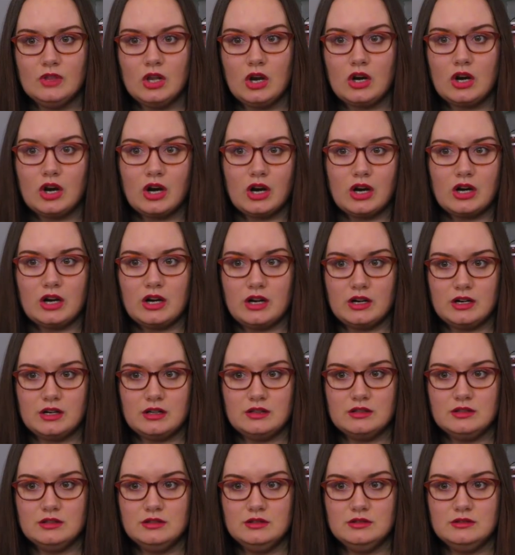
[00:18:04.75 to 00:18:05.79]
her
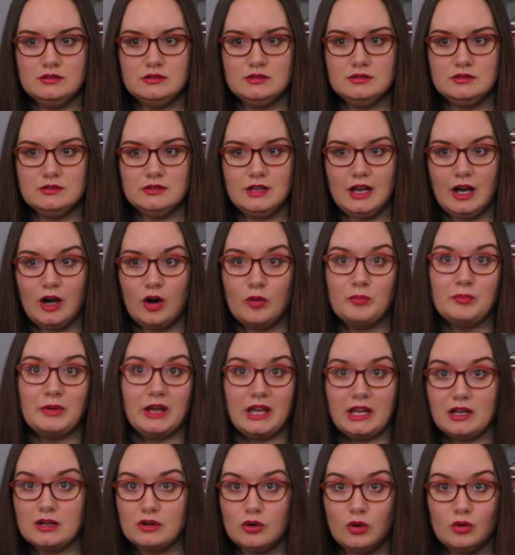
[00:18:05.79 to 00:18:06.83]

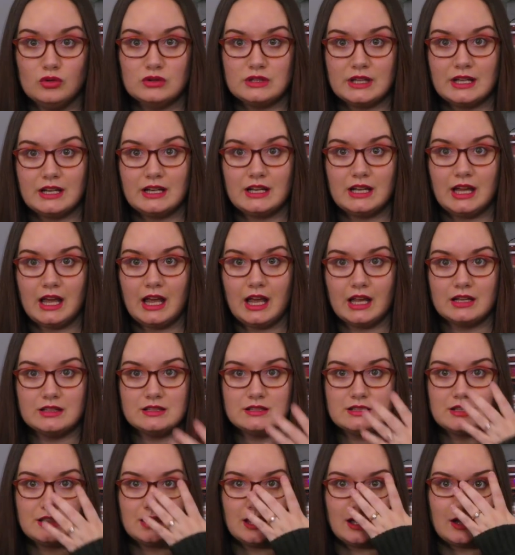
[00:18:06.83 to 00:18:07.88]
helping Holden
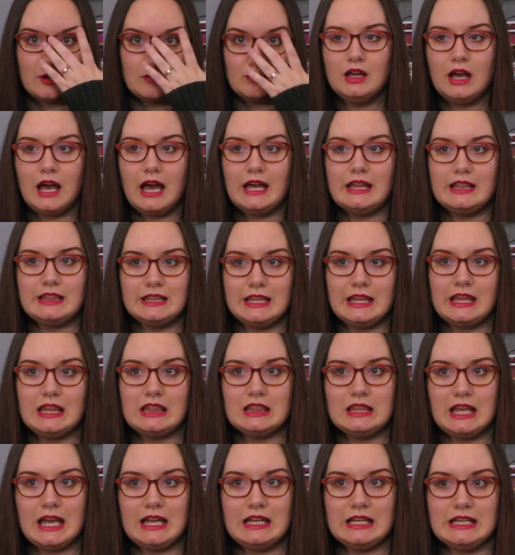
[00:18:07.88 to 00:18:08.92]
and them, I think
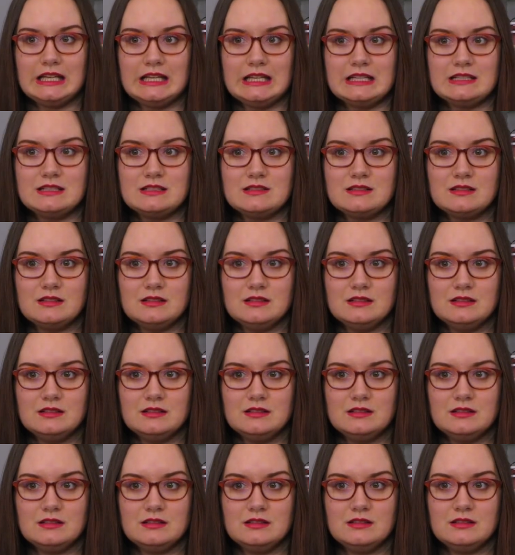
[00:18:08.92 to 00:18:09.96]
that it
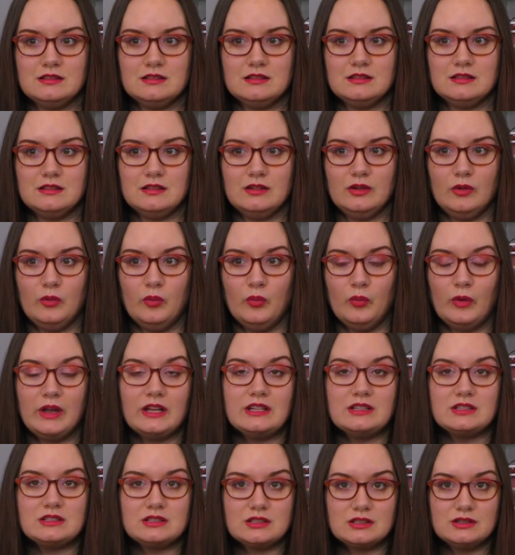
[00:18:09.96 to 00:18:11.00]

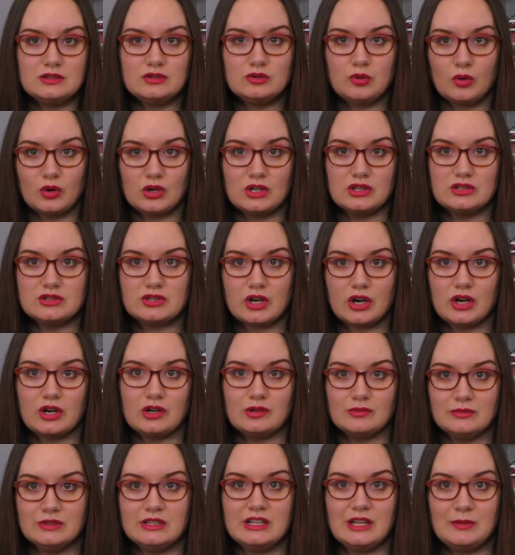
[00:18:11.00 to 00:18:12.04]
went towards
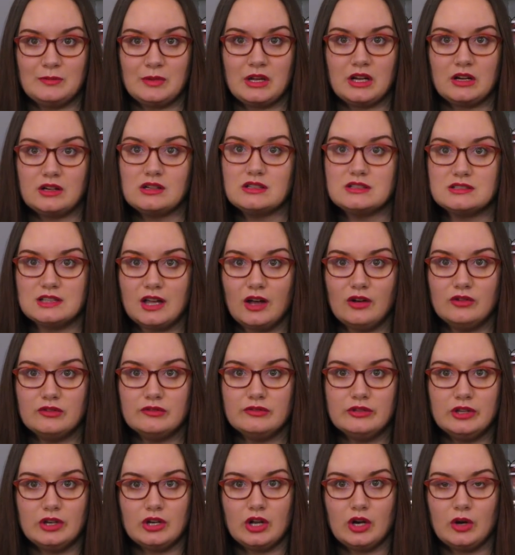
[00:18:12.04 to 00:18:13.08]
her redeeming herself.
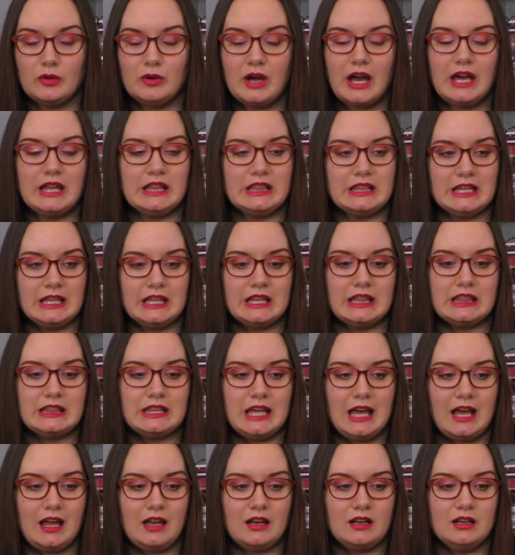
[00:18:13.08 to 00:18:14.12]
You know, I think
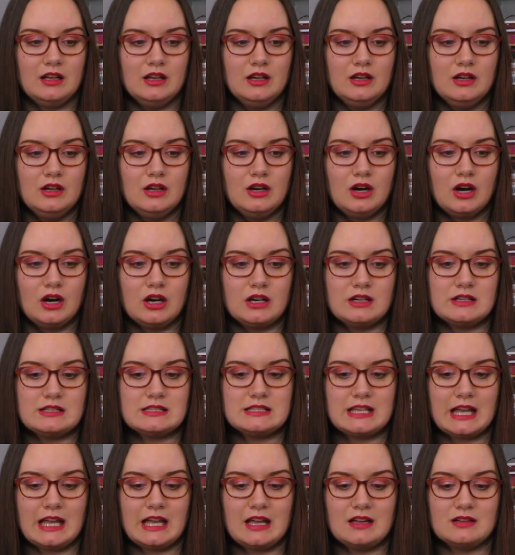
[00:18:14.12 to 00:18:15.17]
that her
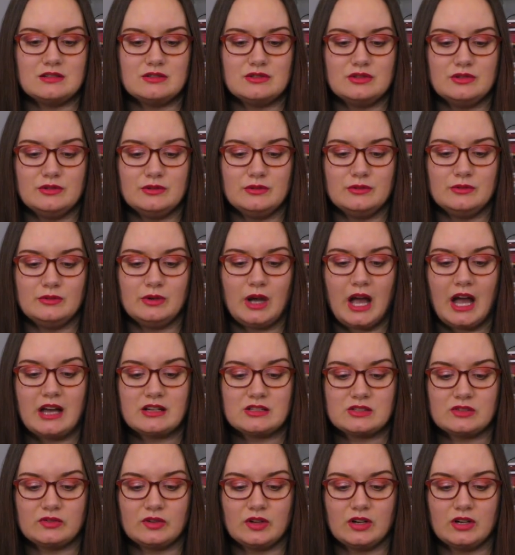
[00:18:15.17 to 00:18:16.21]
saying to
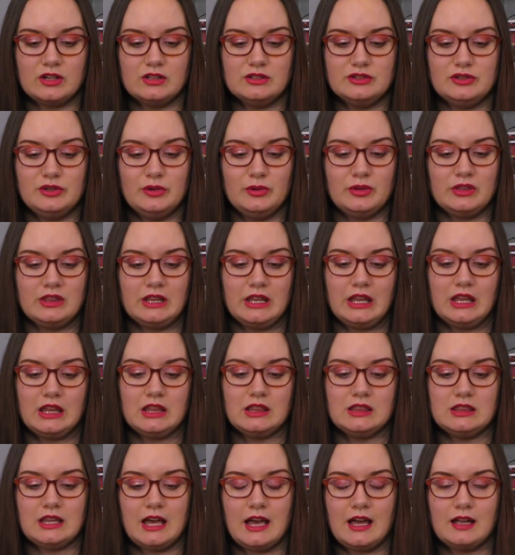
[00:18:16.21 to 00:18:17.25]
Ashford, Do you think
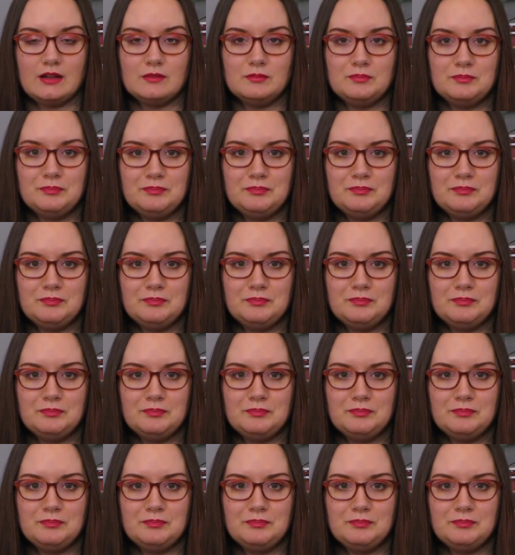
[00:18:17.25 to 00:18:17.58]
that